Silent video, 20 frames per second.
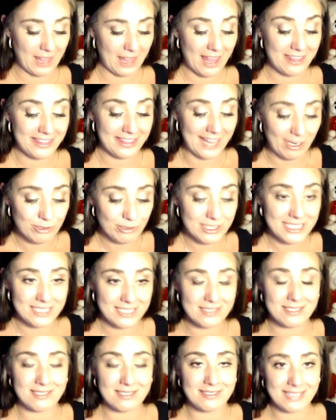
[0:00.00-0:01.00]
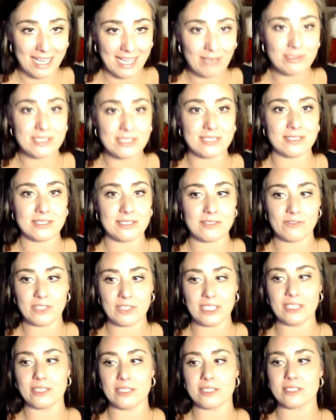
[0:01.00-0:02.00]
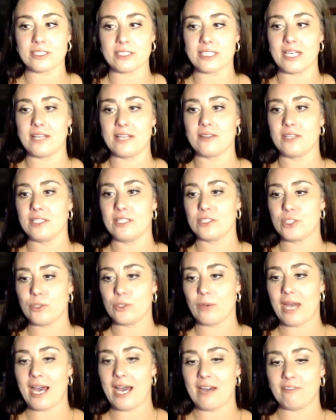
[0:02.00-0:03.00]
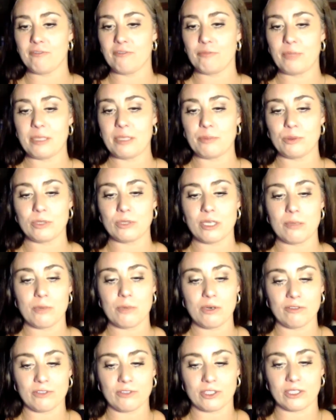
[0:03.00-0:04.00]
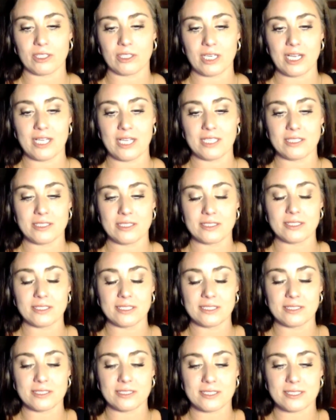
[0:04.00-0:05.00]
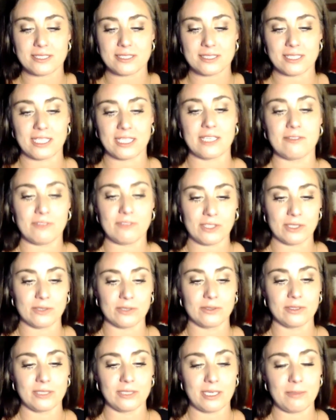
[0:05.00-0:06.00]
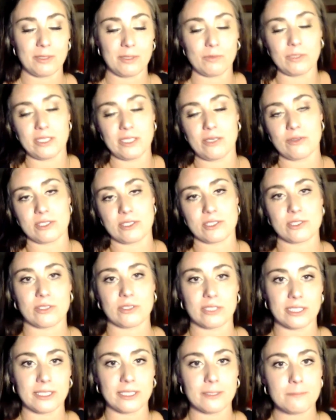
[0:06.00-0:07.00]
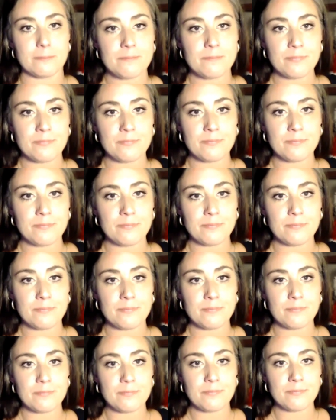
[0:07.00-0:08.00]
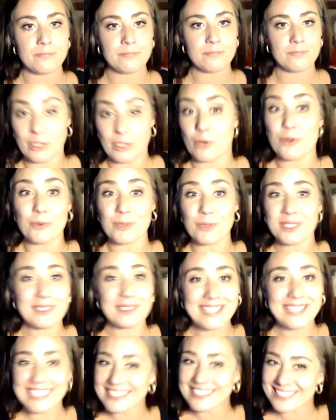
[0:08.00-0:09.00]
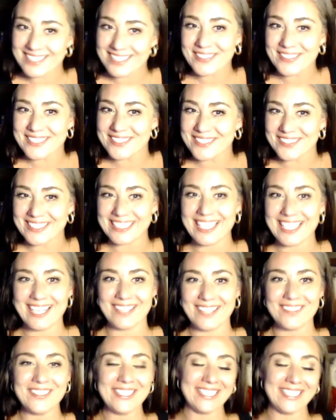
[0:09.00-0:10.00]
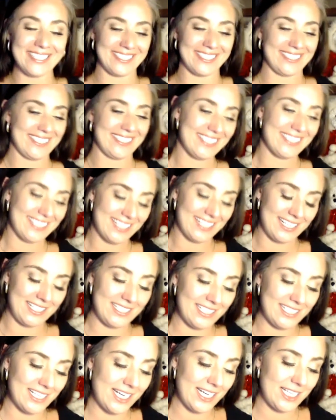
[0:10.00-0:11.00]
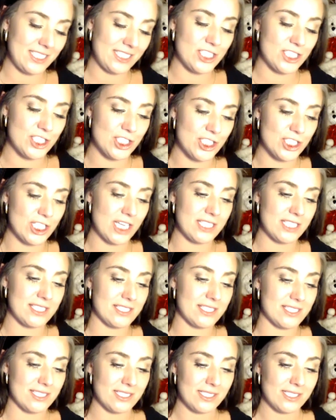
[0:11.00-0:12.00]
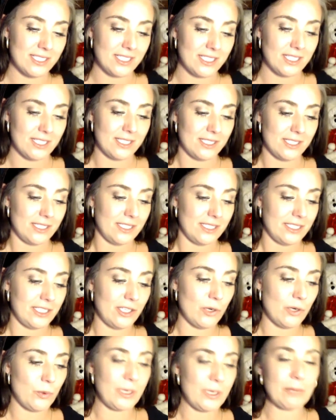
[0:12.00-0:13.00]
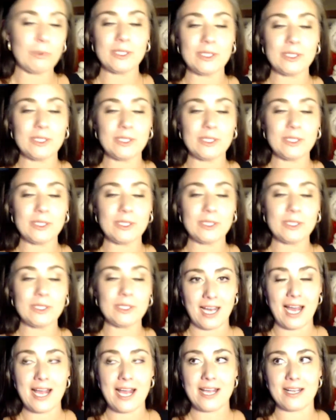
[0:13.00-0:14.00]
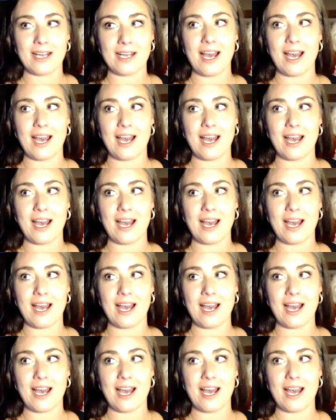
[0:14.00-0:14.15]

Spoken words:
thousands and thousands of years, and then to have people come over and enslave you. I mean, we know the story. We know the real Thanksgiving story now. It's just, you know, we weren't there. I